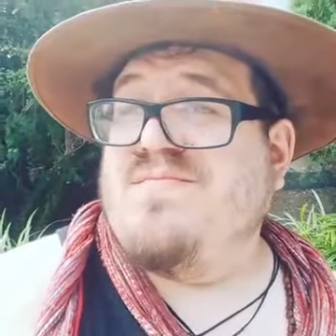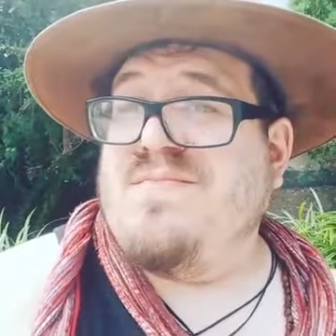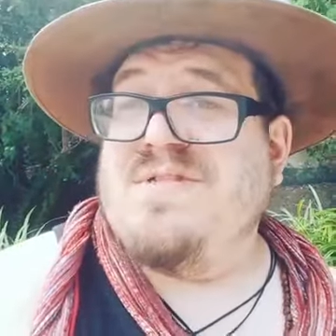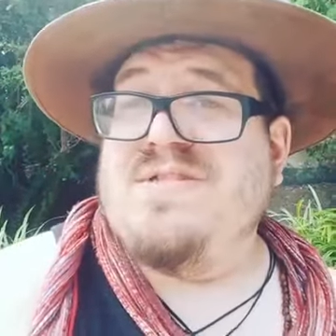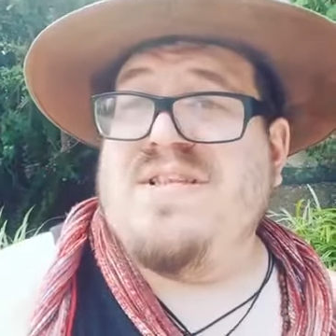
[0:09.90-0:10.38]

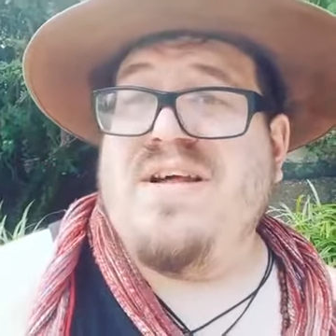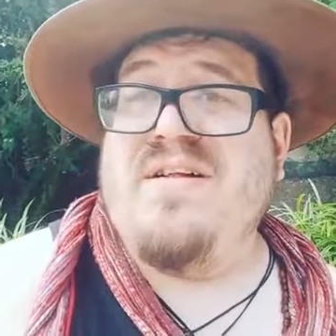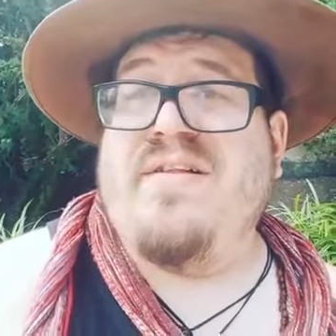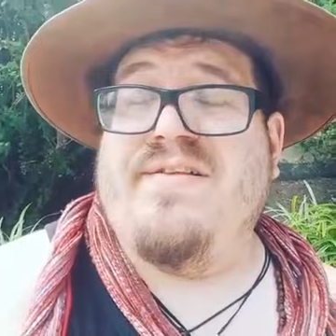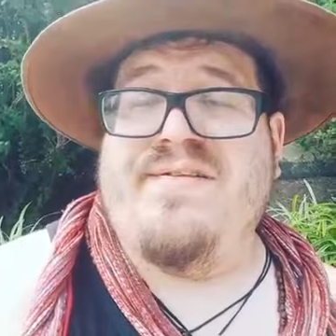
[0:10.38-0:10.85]

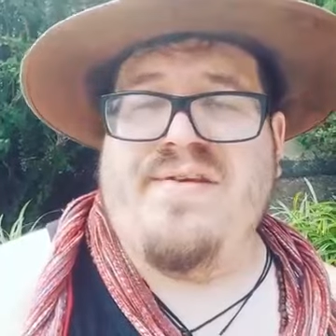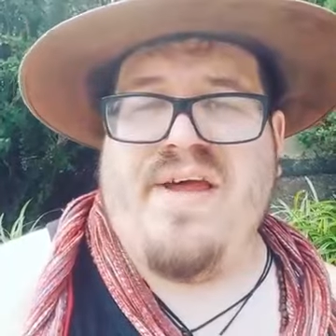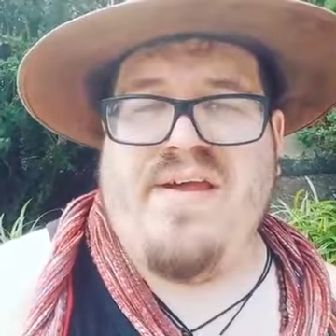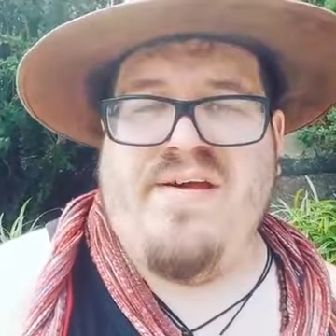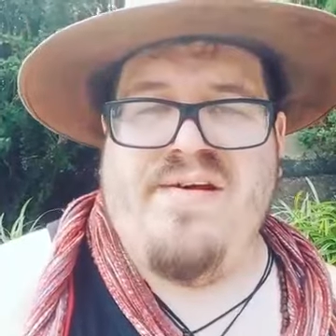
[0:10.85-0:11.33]
still, it's
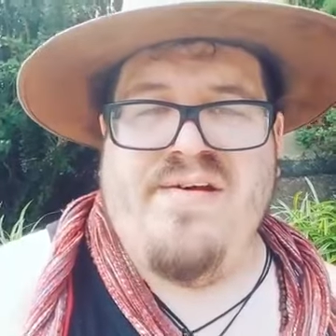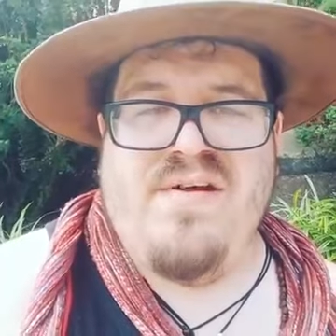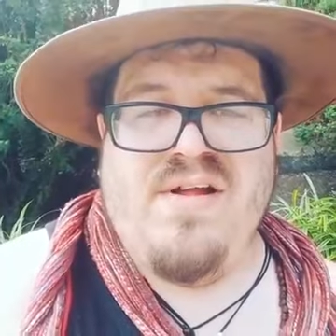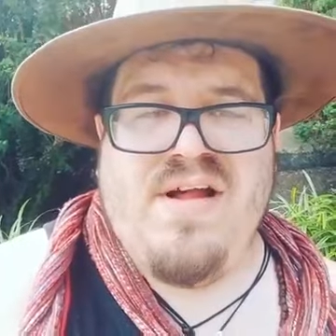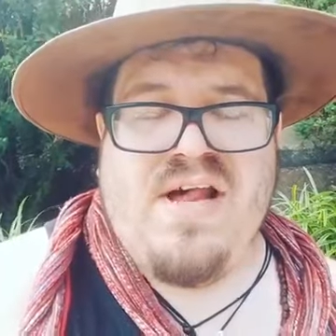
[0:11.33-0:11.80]
like,
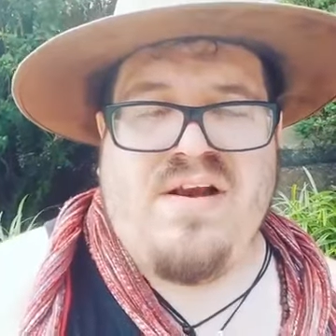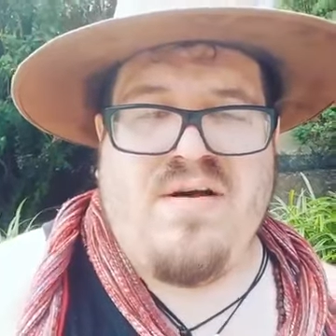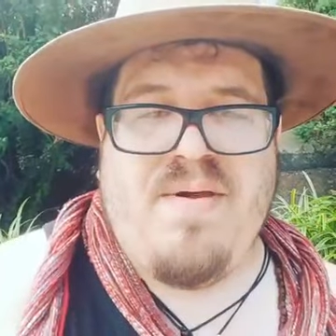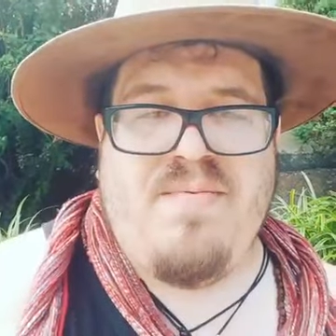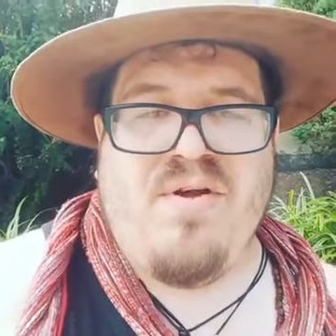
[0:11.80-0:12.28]
I don't know,
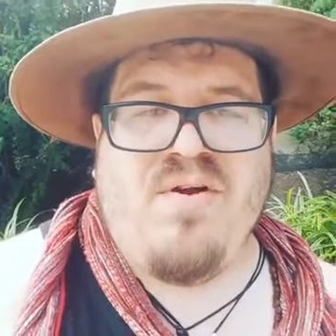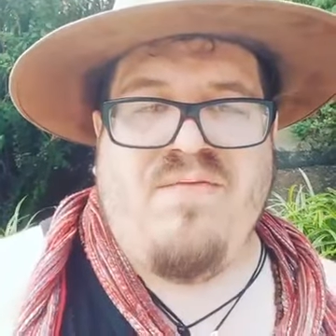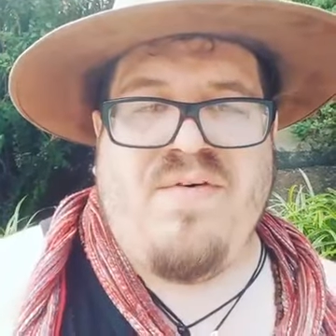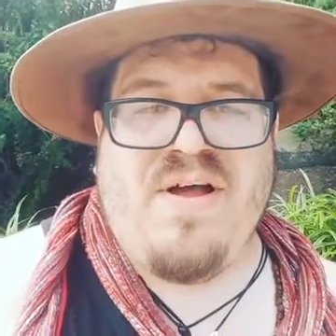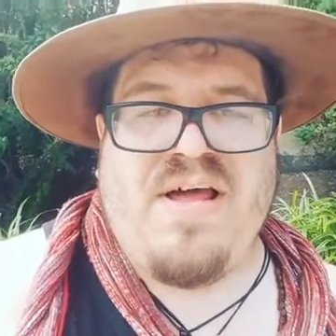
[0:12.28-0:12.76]
maybe the
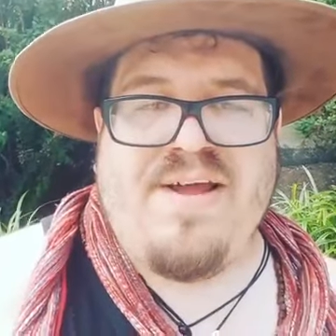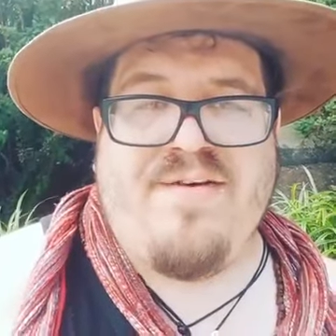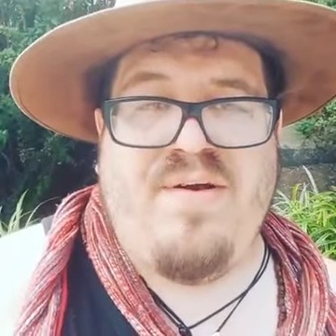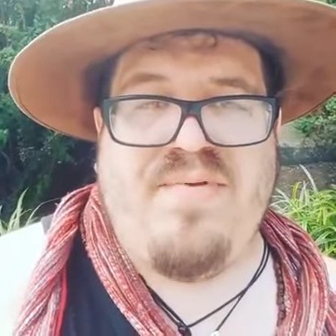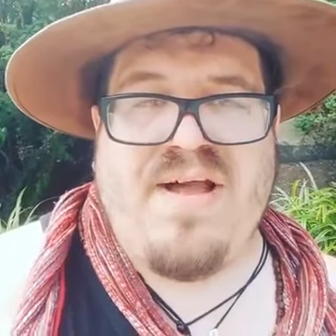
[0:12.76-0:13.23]
girl felt kind of
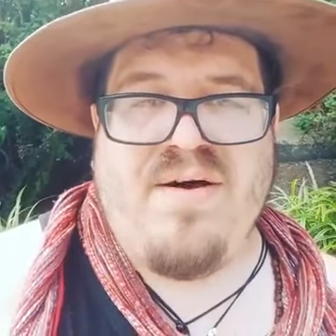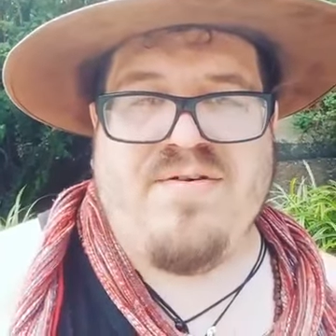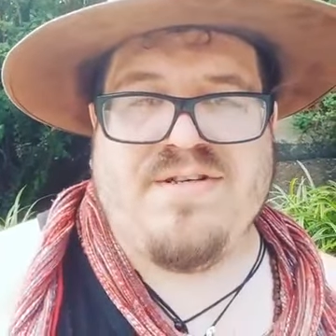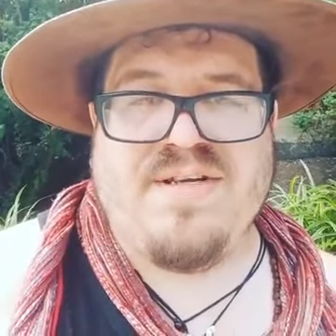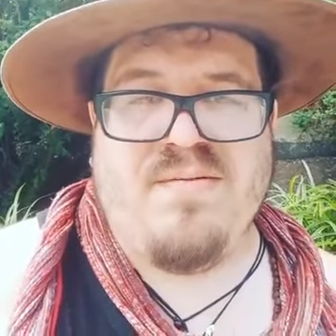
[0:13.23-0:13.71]
creeped out
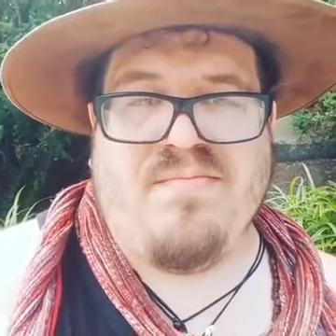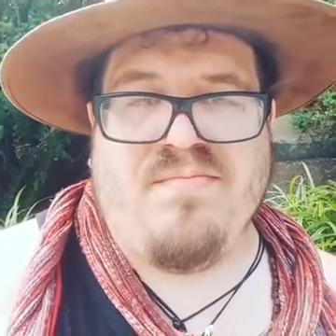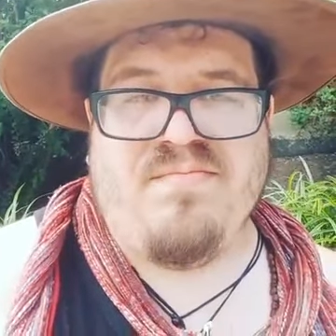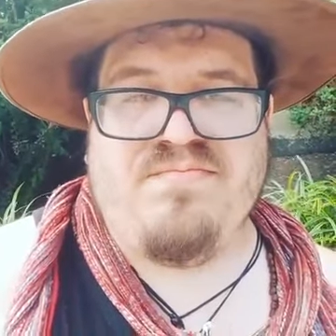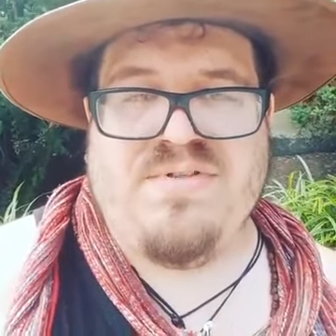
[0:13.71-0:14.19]
or
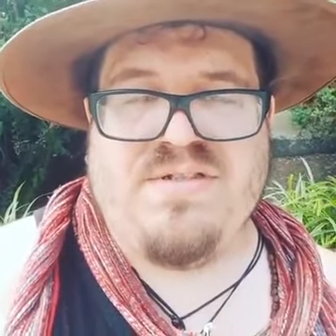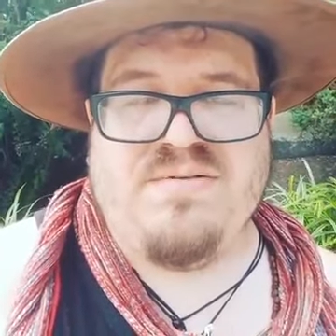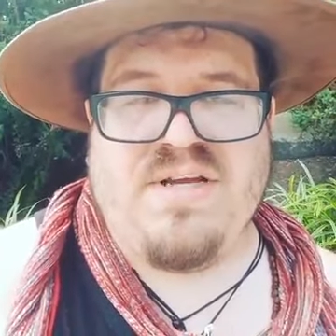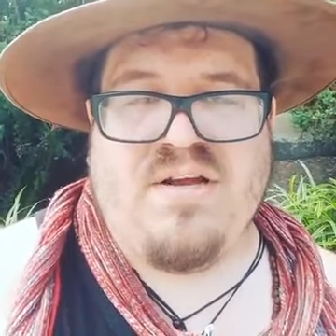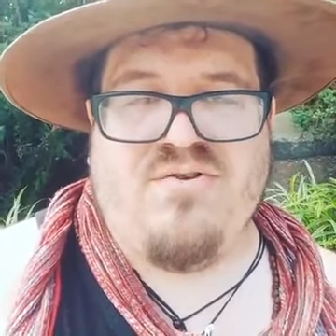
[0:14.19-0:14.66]
something because it
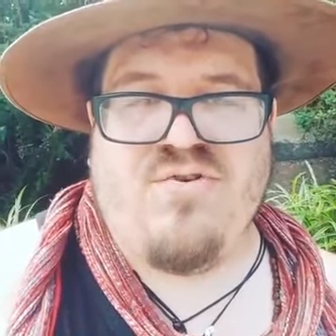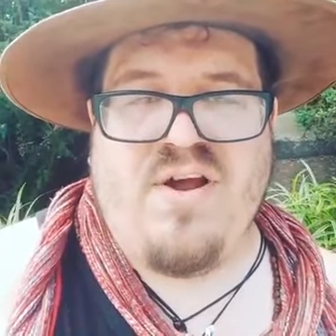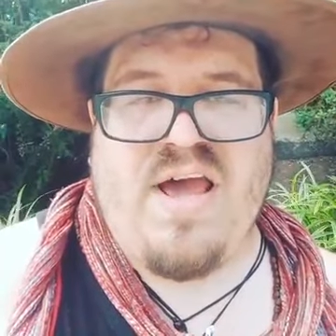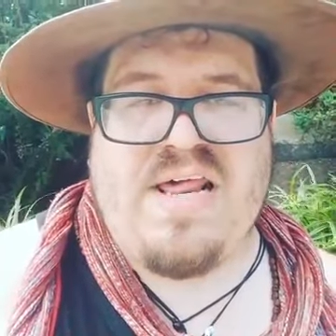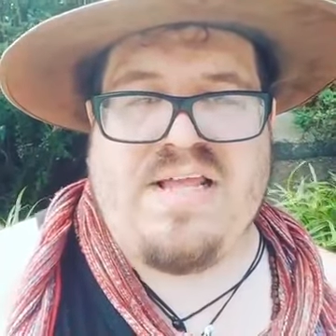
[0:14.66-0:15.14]
was like a
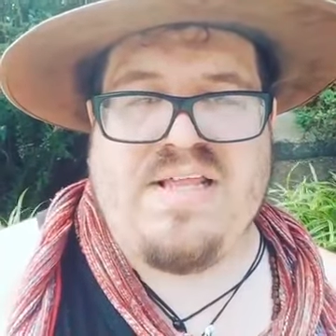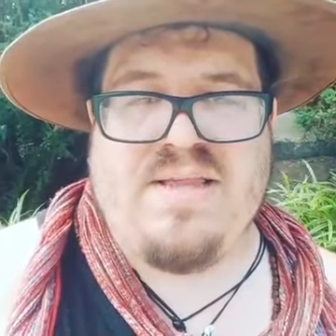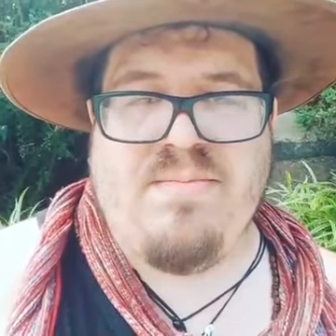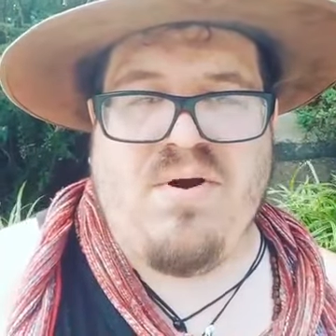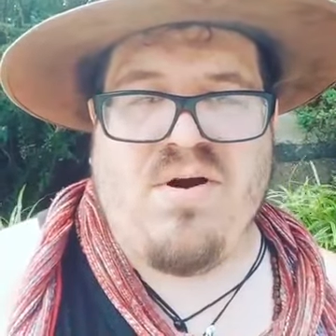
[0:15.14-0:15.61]
drug addict
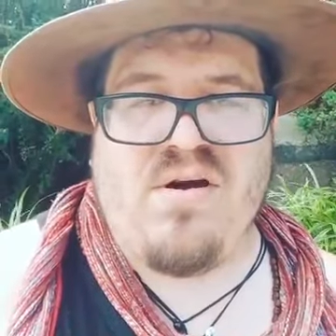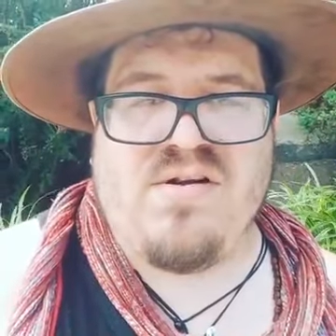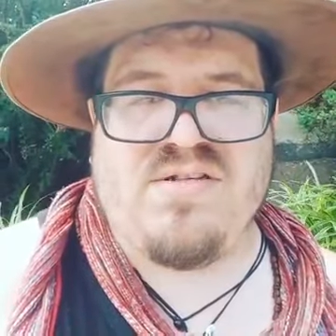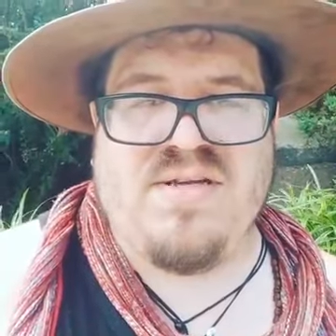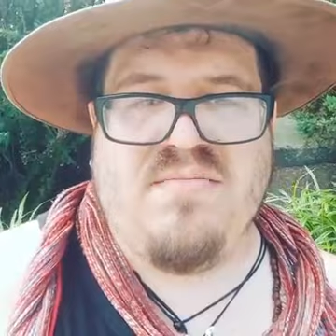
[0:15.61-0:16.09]
in the park
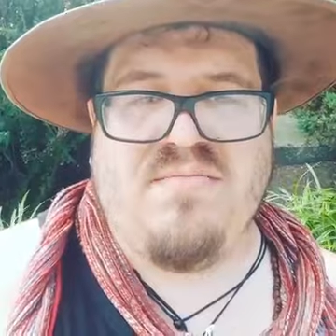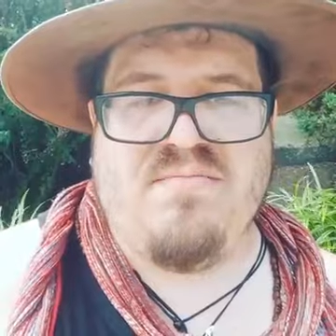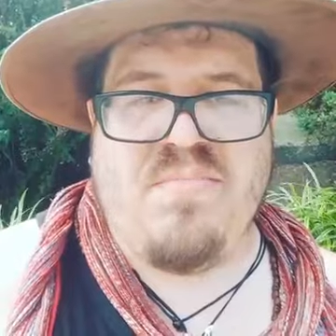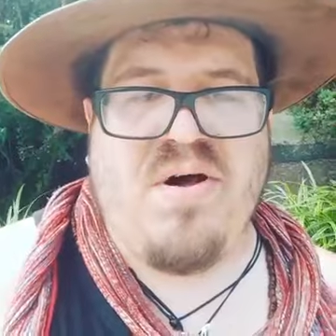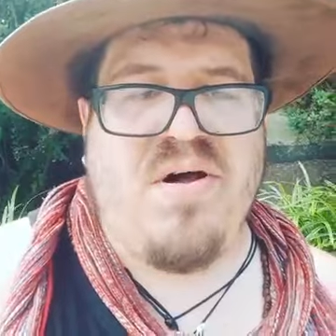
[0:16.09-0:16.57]
or
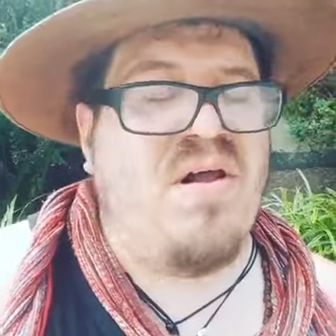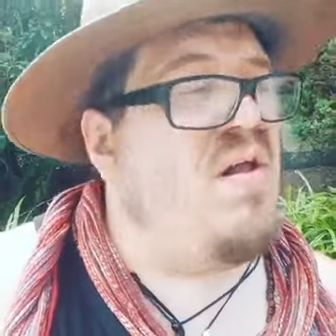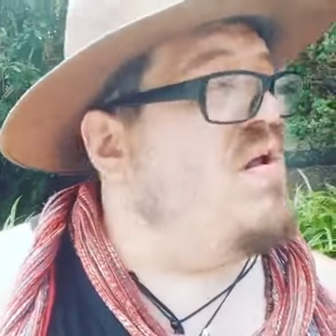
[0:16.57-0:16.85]
something, but